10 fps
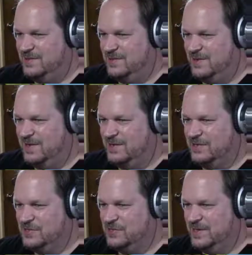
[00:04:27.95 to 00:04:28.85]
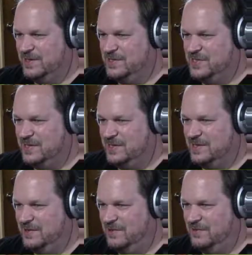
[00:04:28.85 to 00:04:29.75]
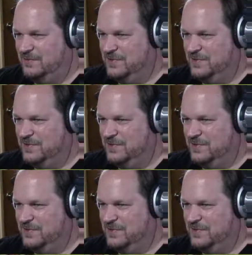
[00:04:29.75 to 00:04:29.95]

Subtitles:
or I can try to take care of